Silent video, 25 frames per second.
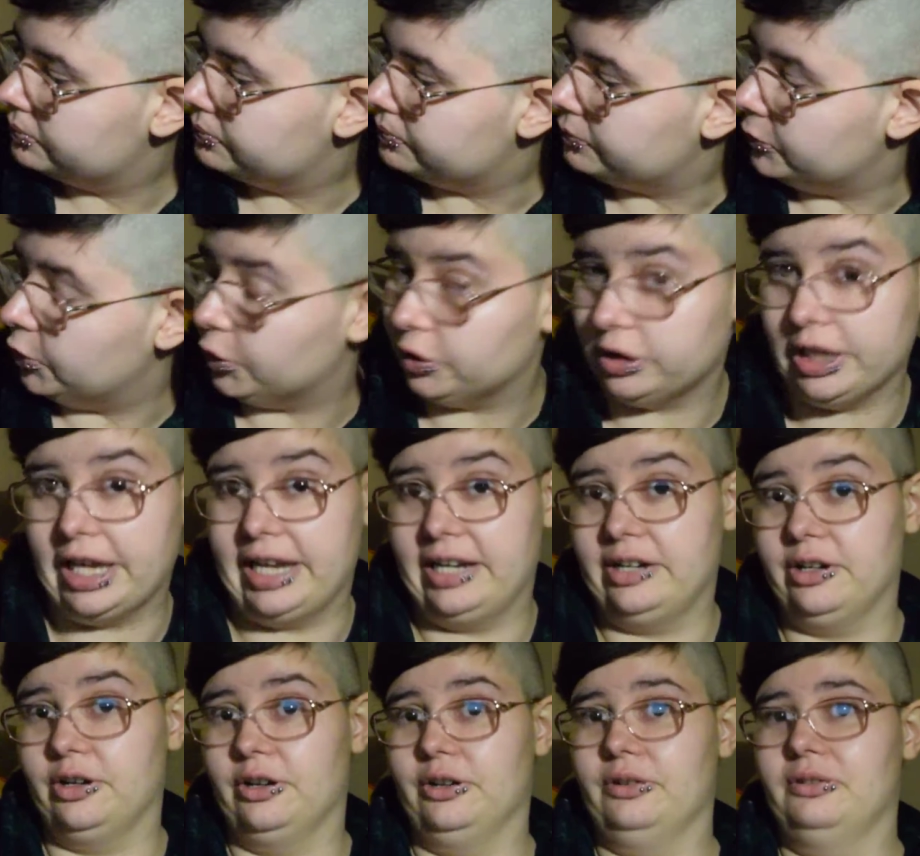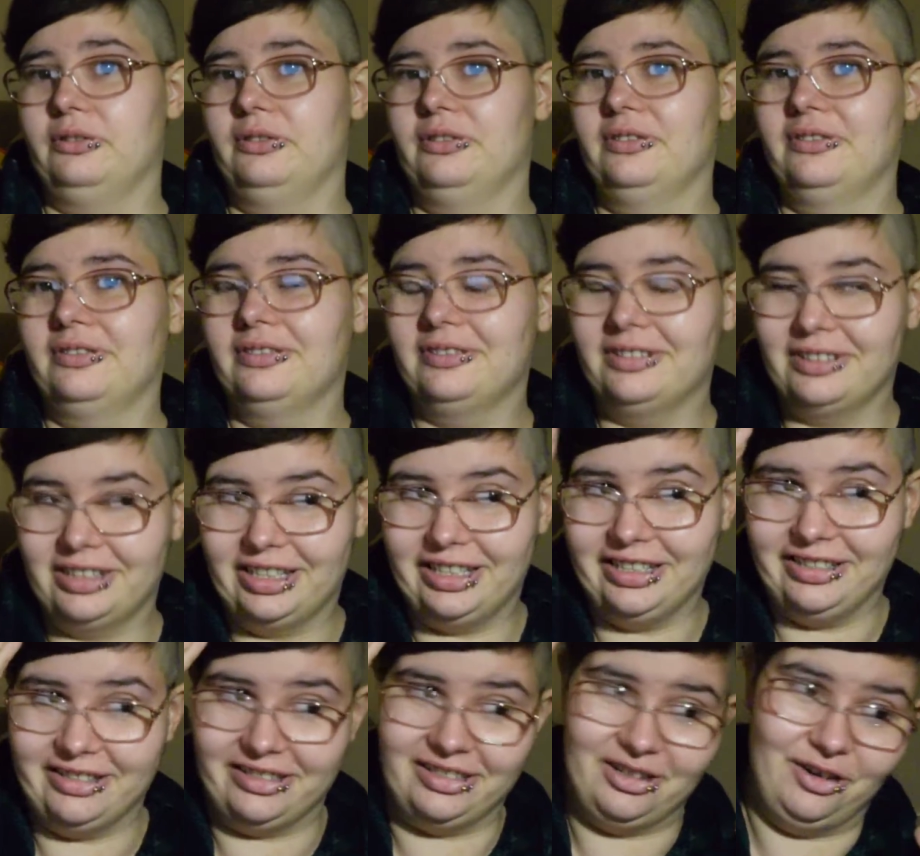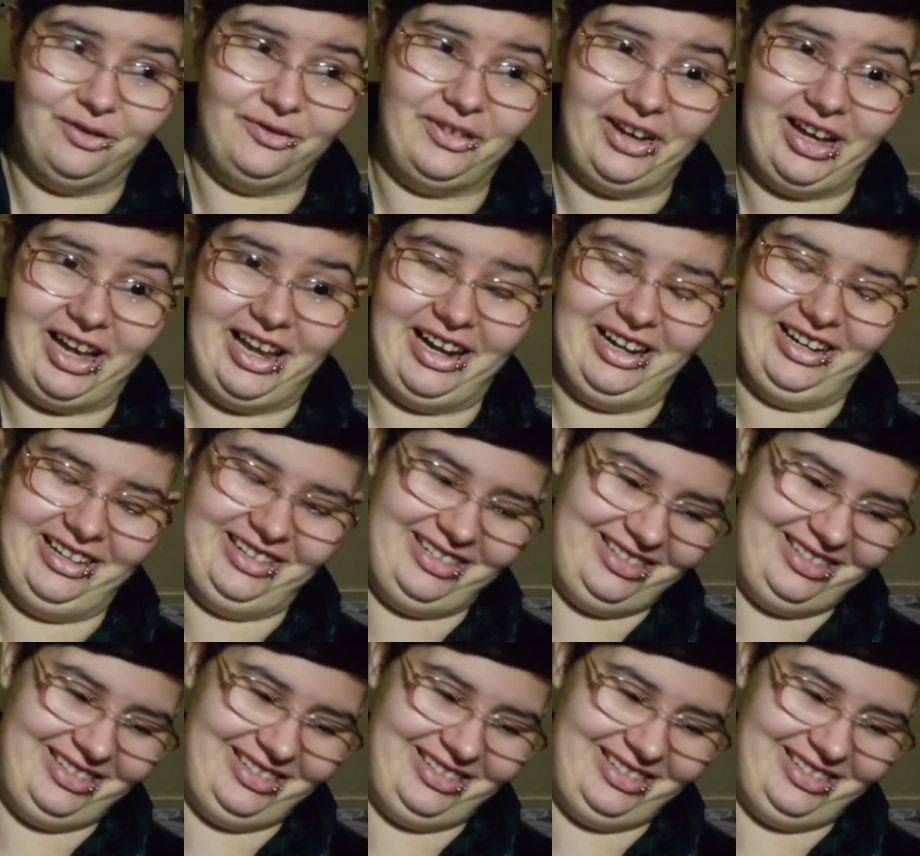Orlando is not fine.